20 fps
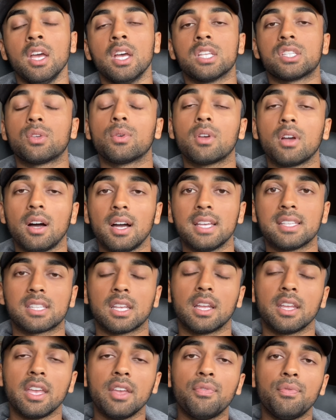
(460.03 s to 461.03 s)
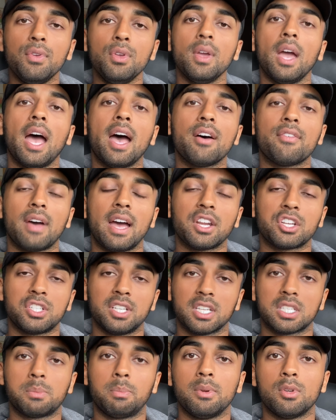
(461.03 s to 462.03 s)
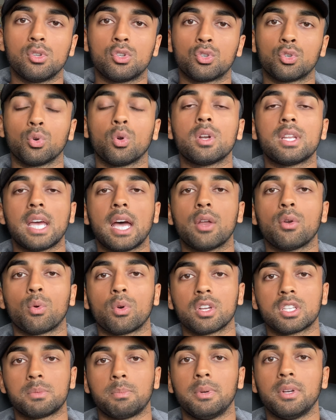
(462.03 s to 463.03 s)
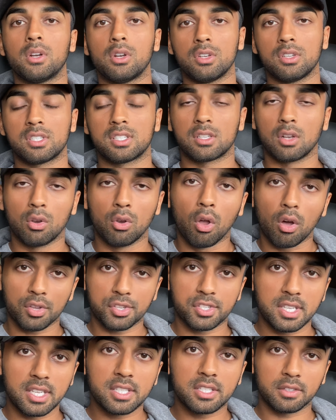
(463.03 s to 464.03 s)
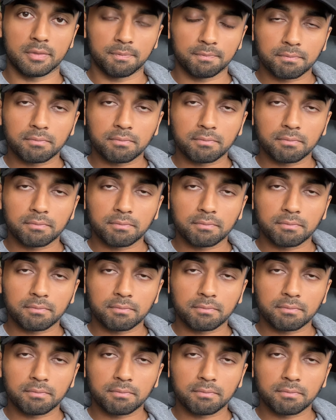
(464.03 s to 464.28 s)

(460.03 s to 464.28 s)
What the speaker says: So guys, if you have actually experienced drawdown or experienced losses